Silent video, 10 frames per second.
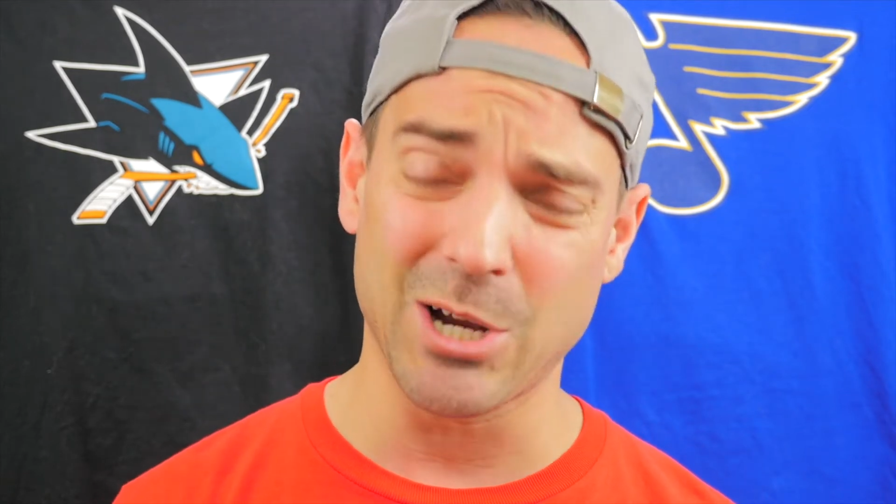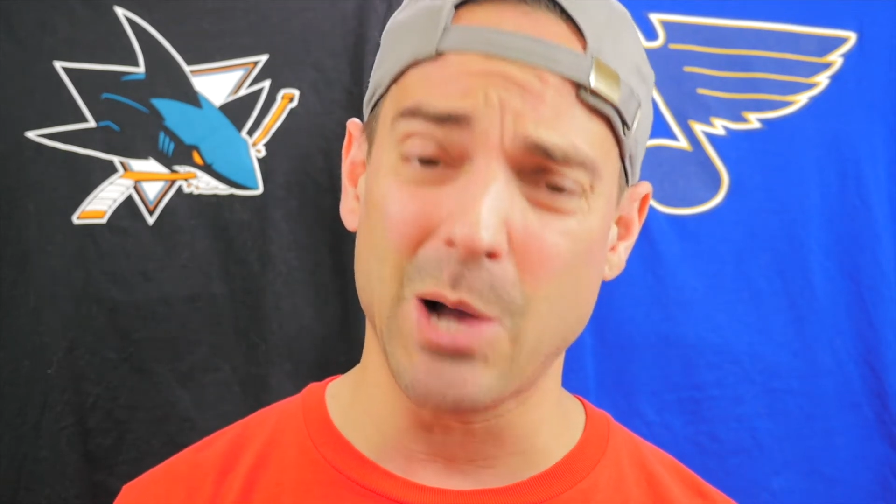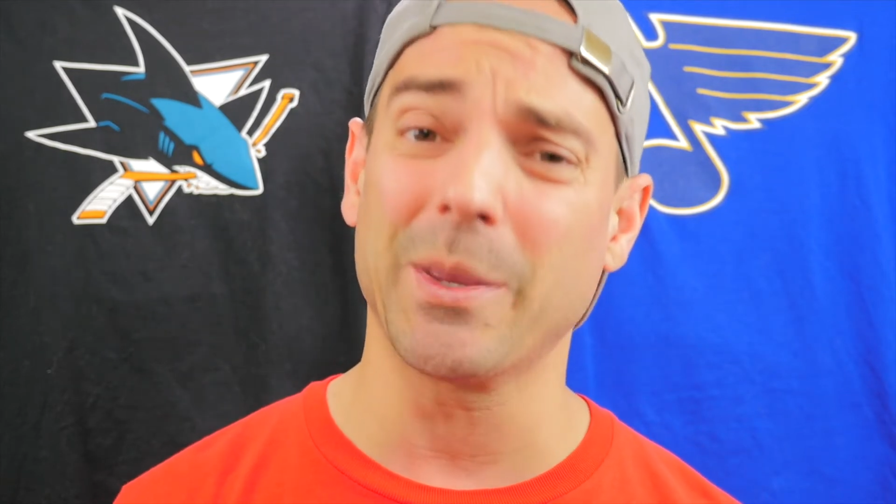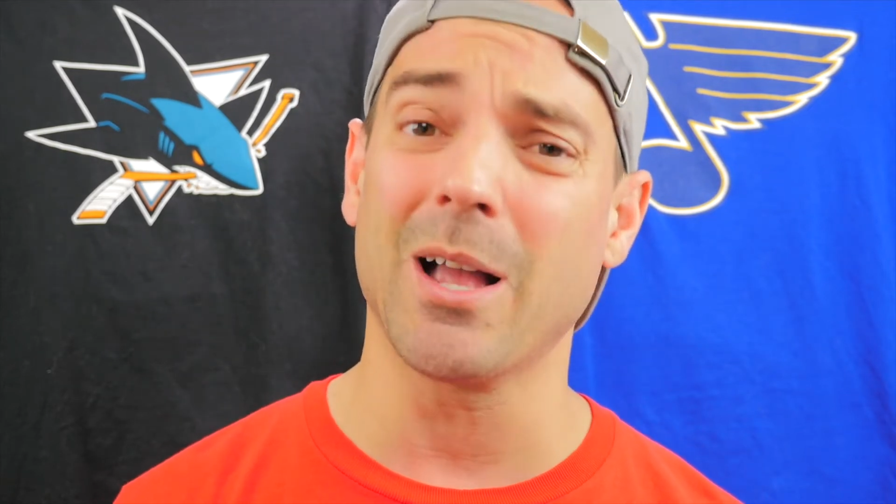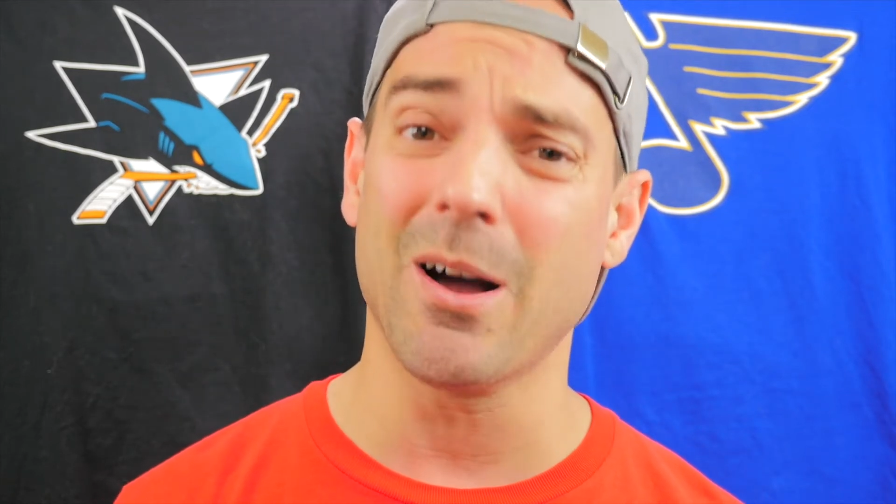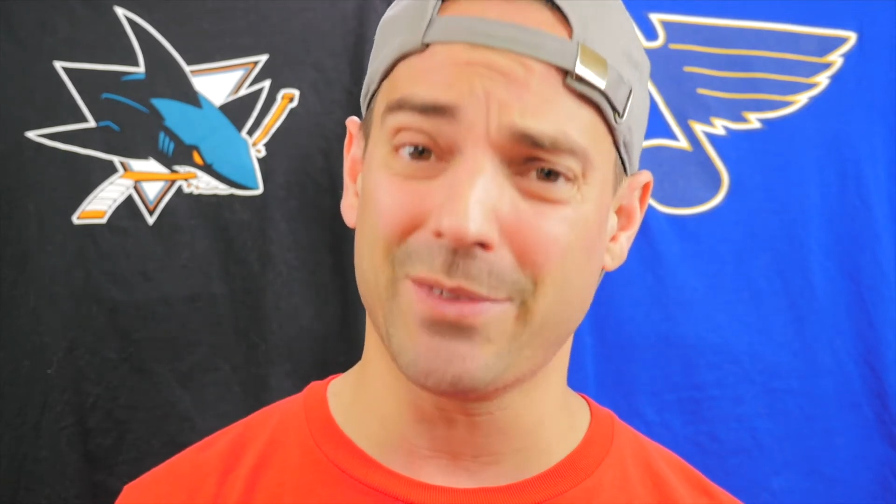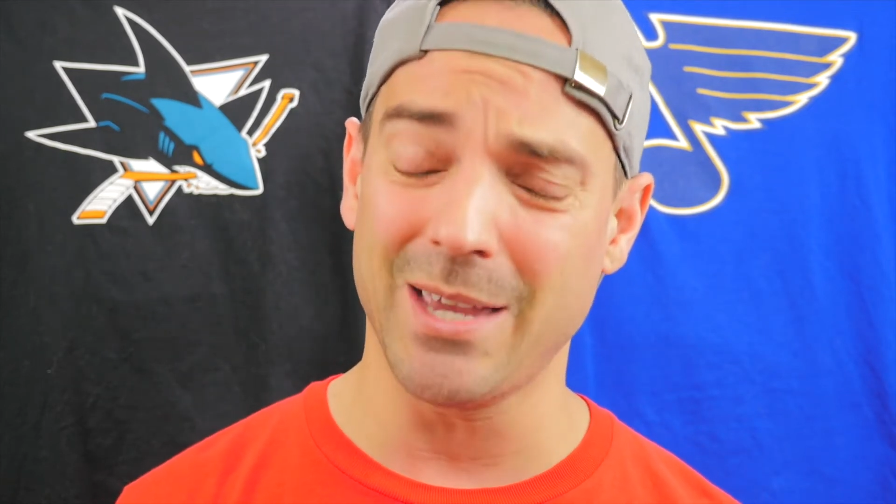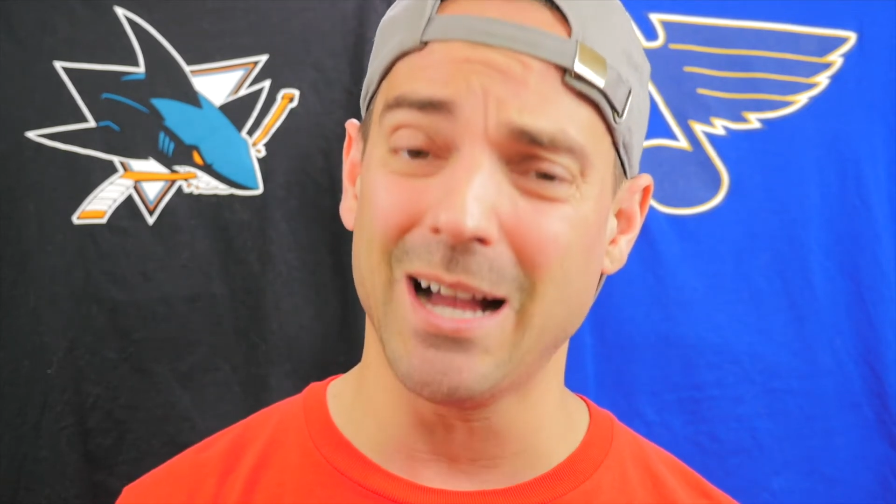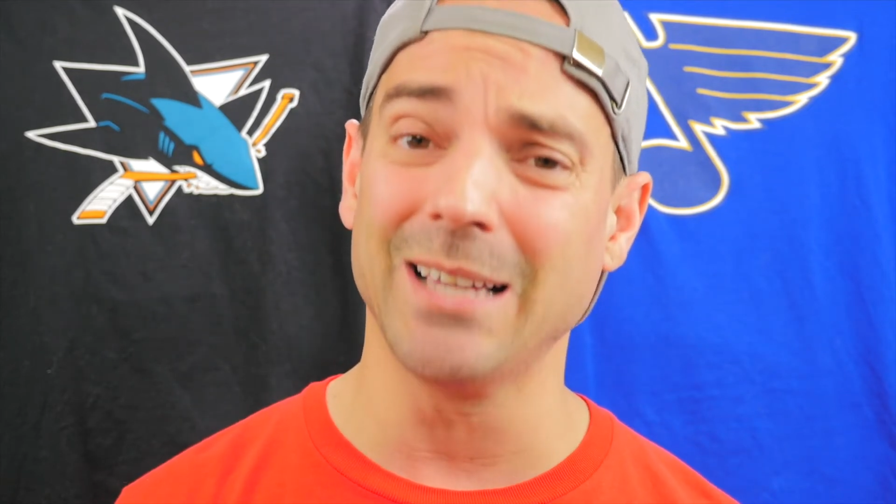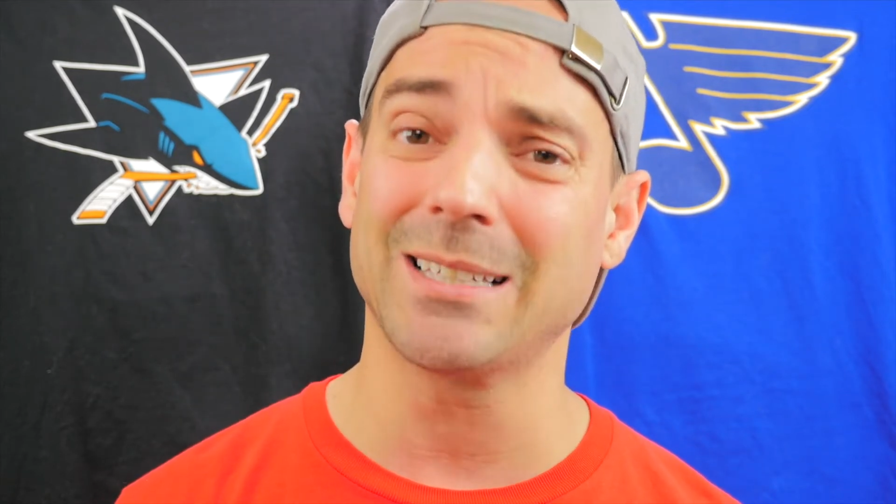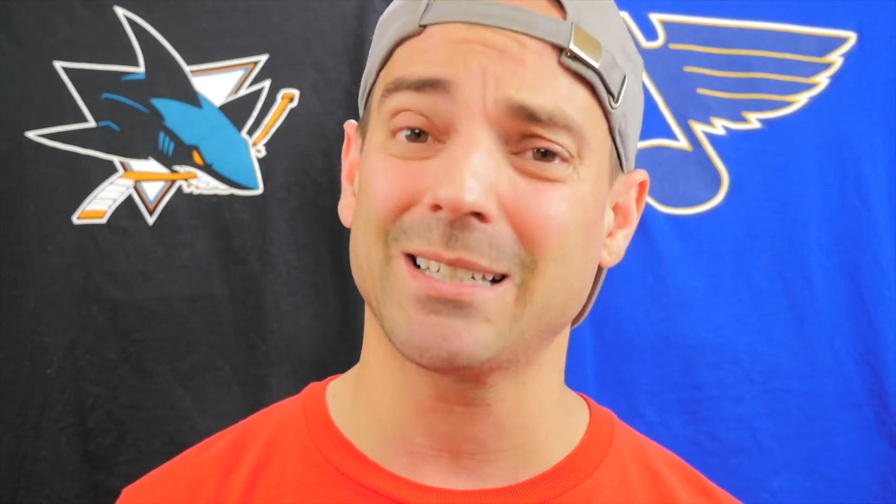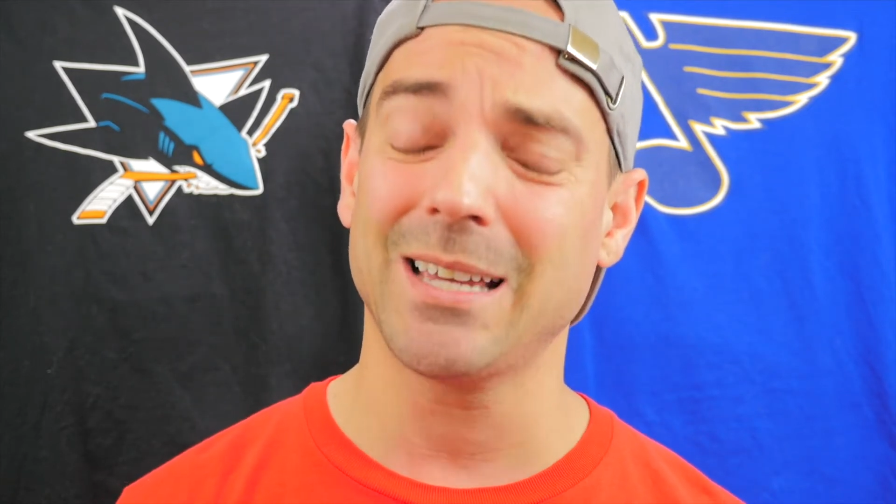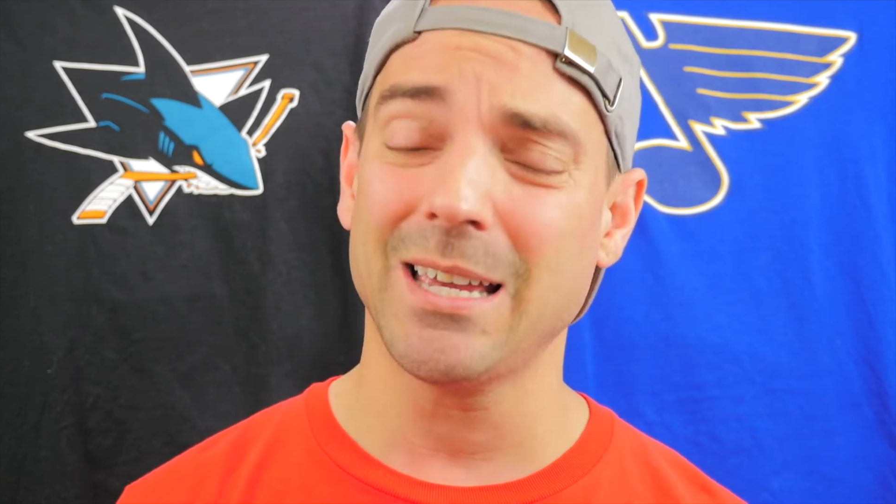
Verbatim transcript: coming off the ice.